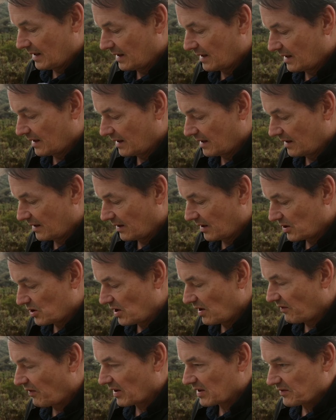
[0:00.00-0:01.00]
the
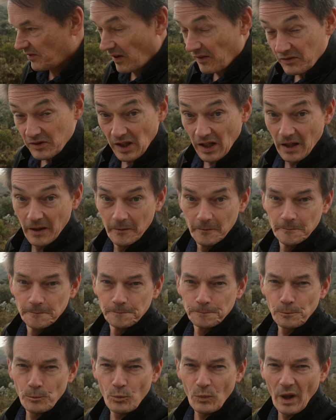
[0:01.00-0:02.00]
GFX 50,
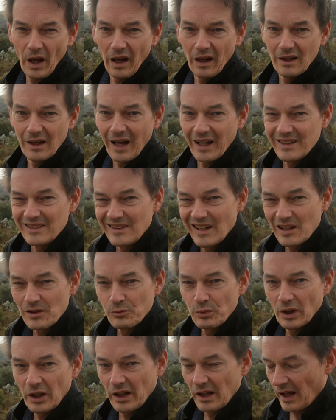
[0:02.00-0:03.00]
and I
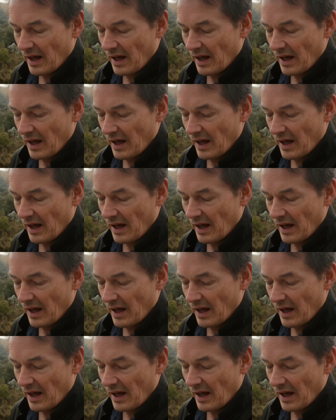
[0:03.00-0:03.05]
didn't really